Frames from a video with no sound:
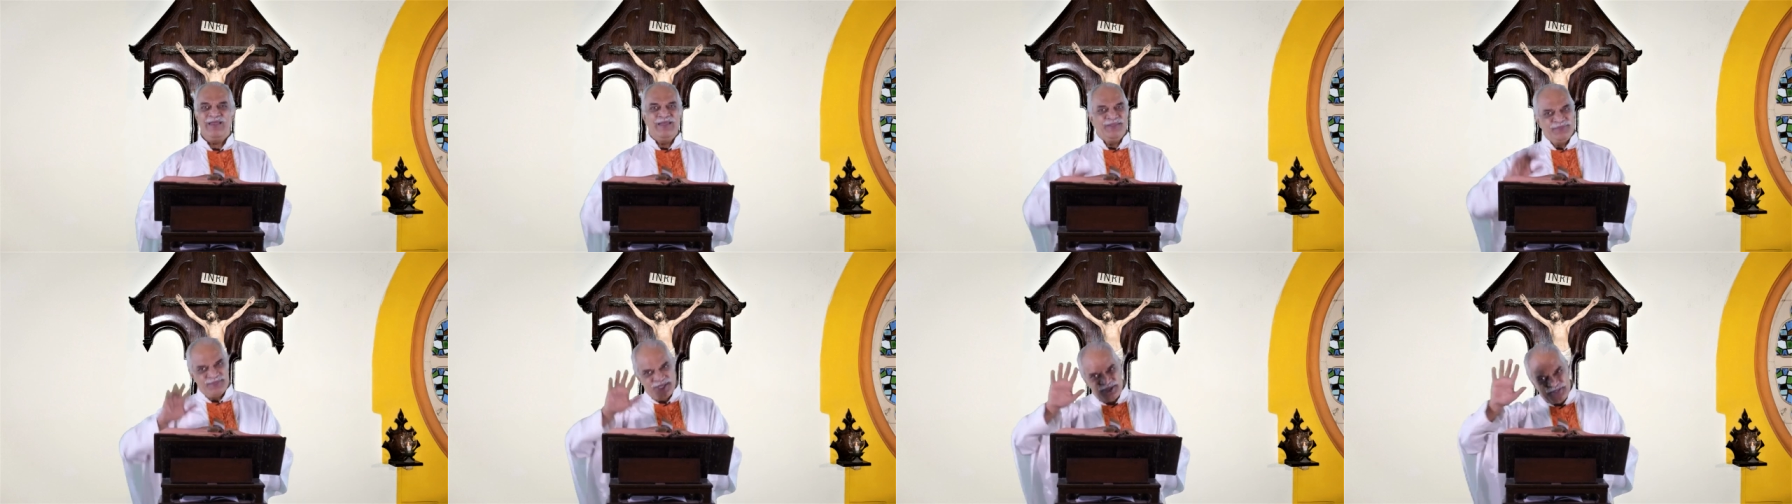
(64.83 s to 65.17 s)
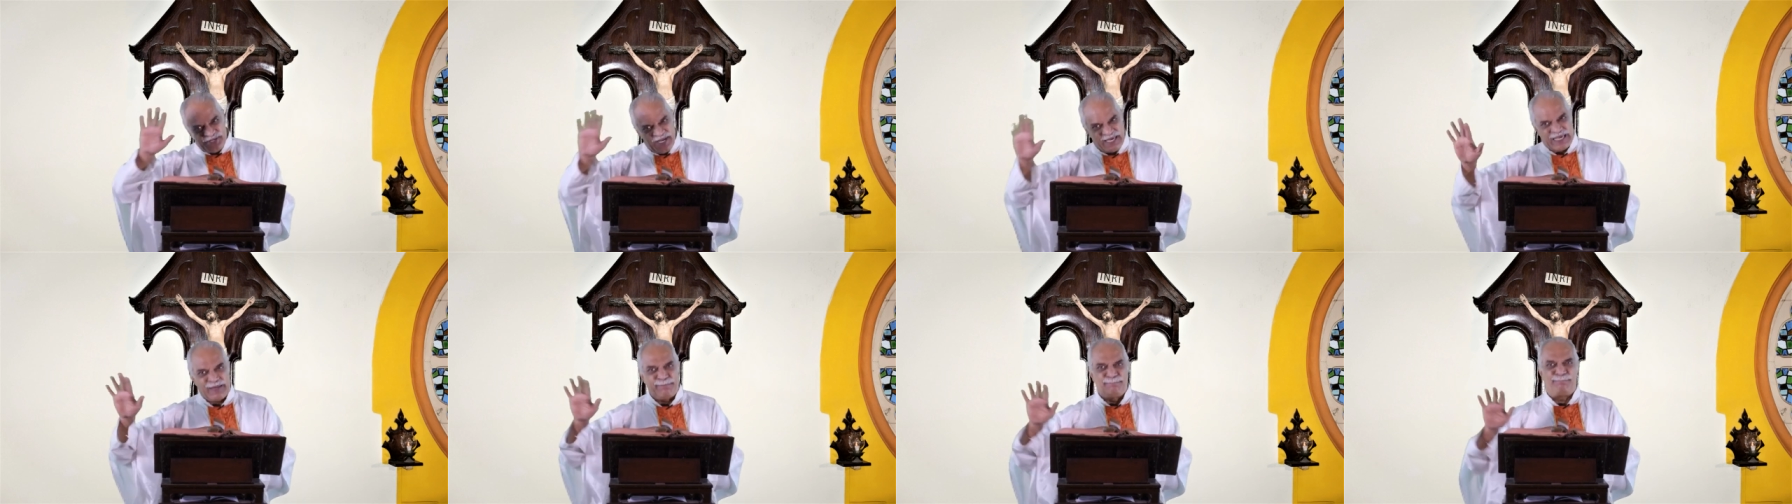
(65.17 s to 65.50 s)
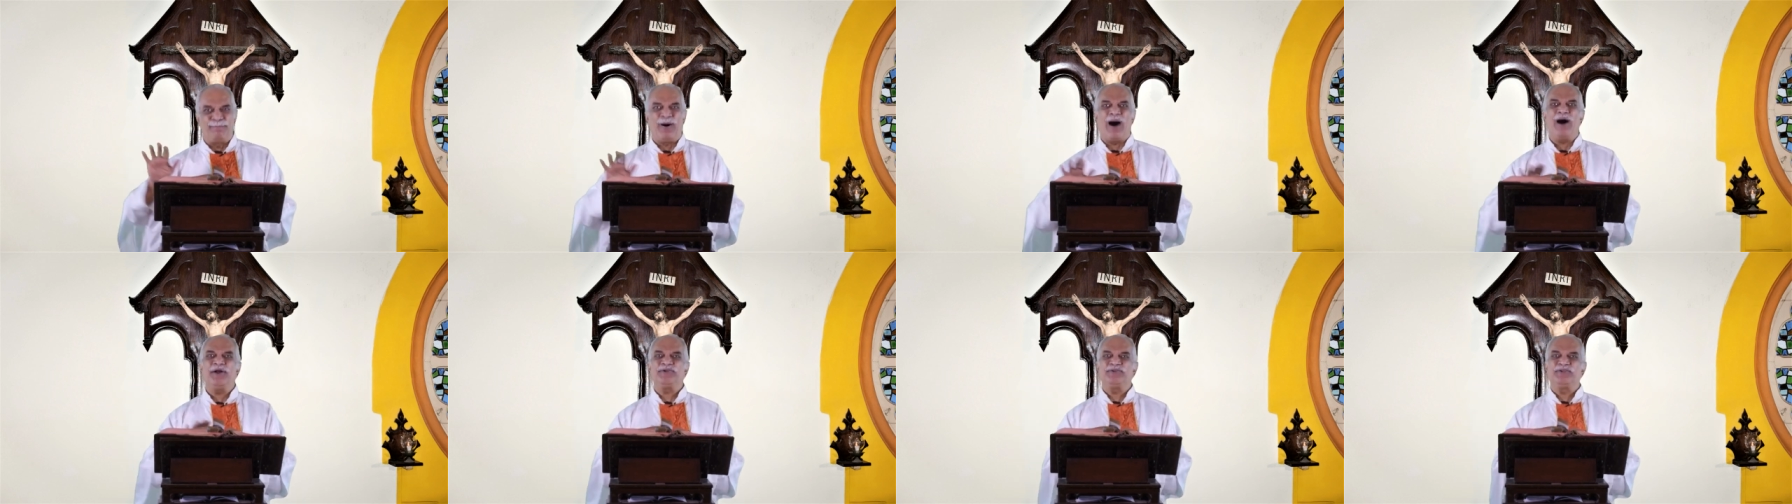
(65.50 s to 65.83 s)
The second
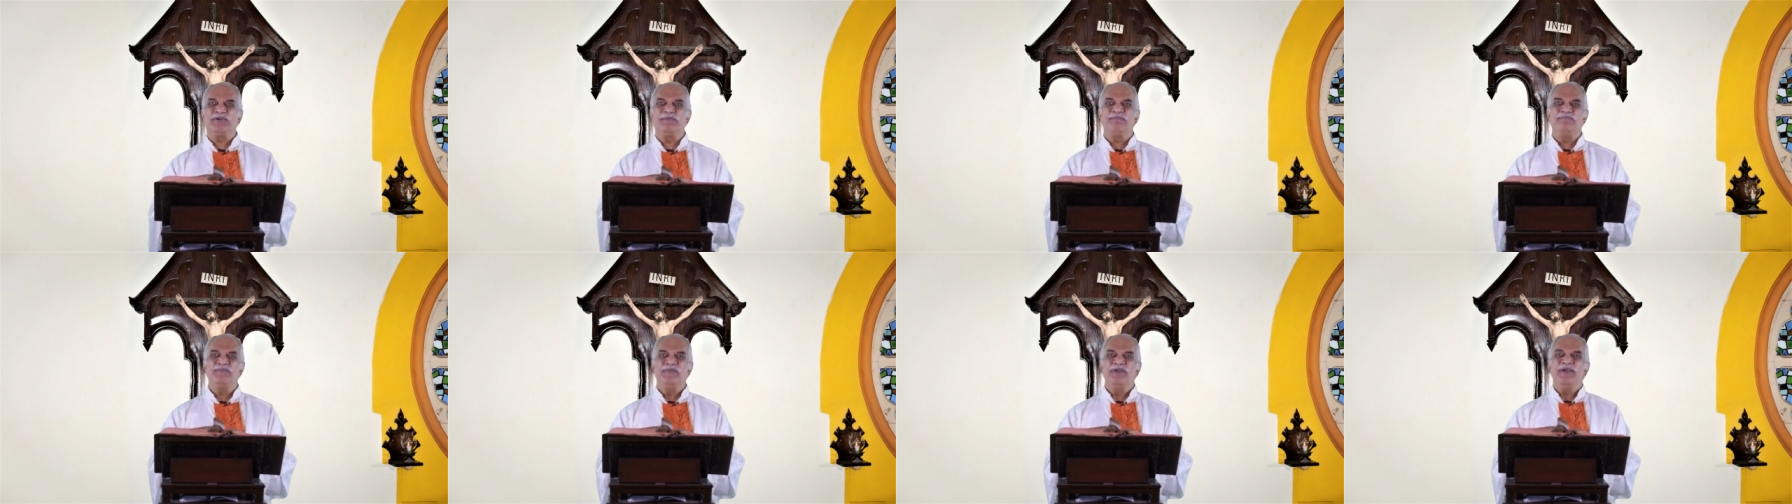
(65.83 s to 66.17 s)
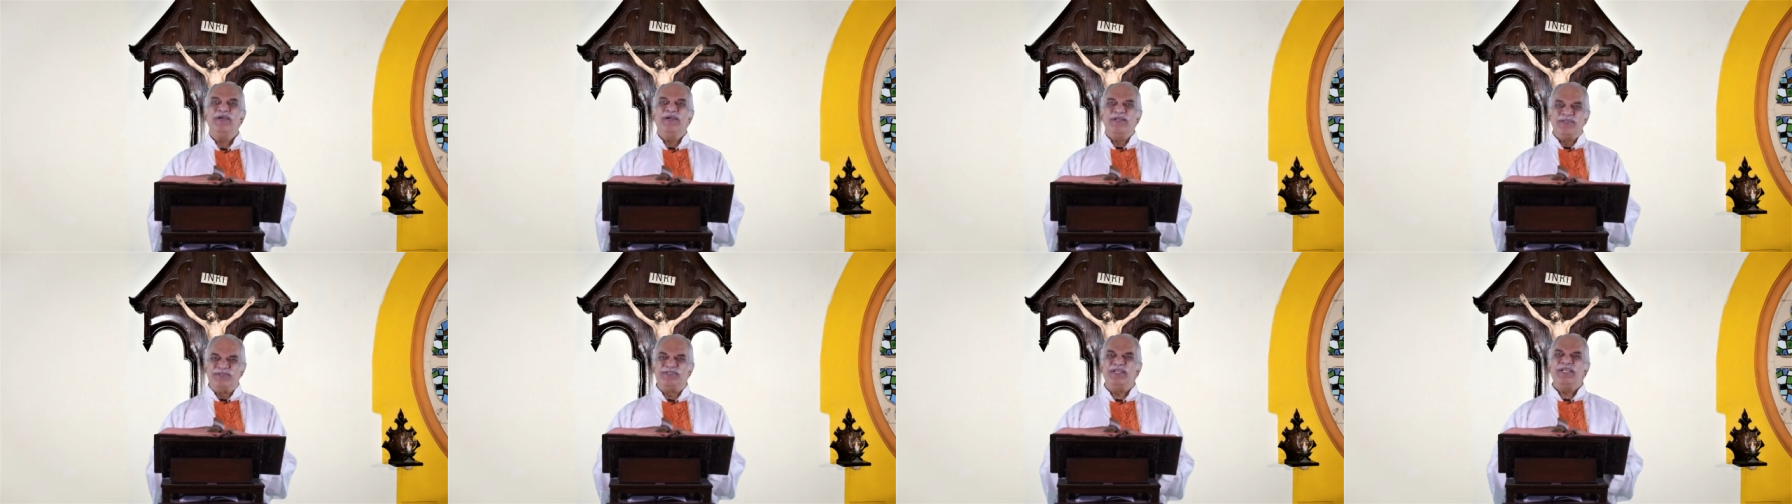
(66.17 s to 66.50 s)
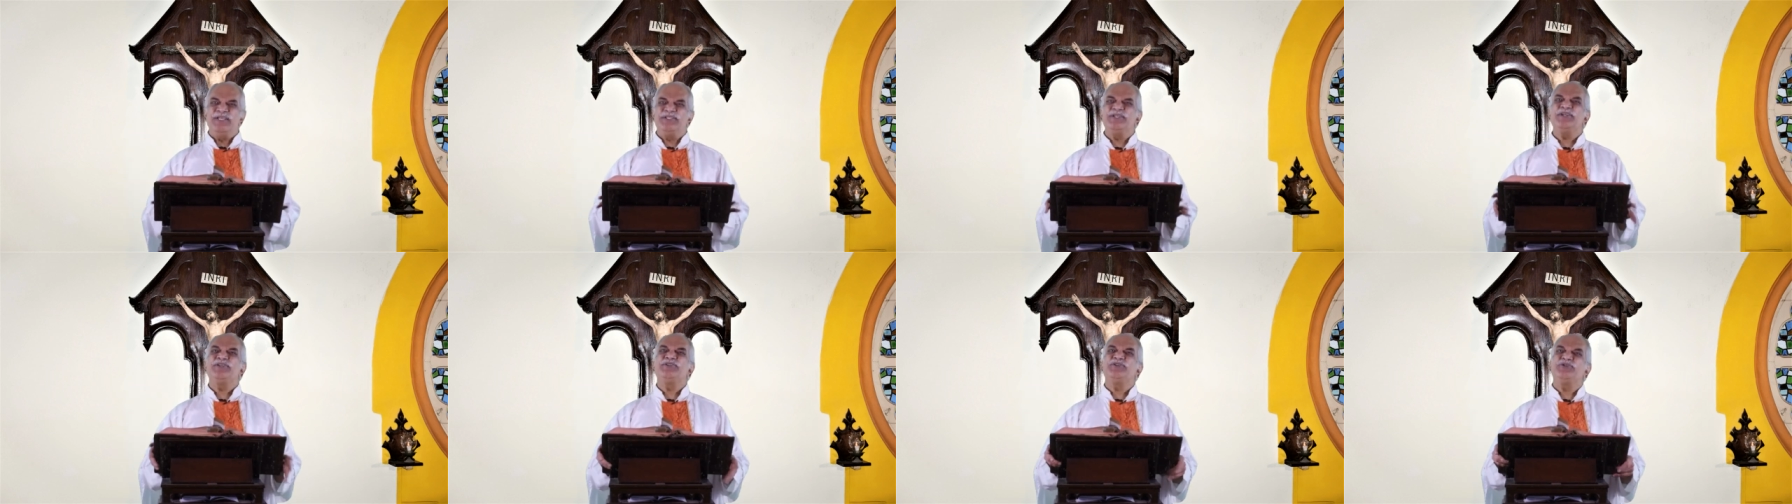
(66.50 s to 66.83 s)
part,
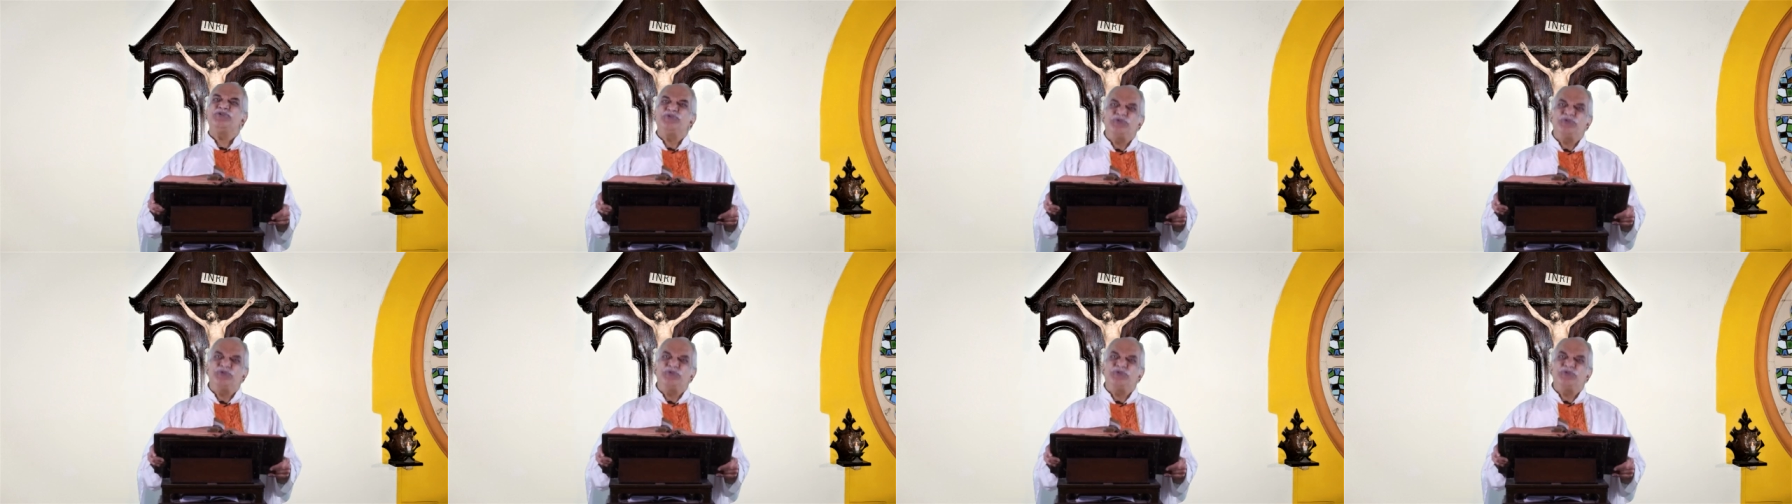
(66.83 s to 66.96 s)
Jesus